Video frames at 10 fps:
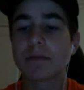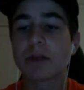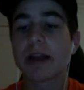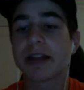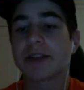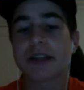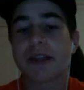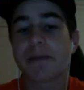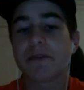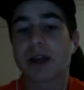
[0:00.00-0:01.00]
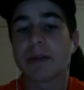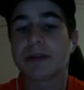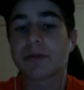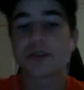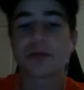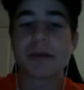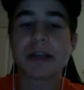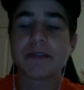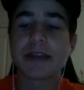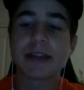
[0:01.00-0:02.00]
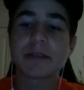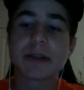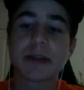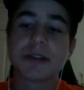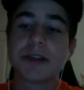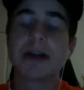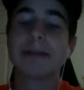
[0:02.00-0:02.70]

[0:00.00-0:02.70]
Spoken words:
Right, I just said that before. Edmonton will just replace Vegas because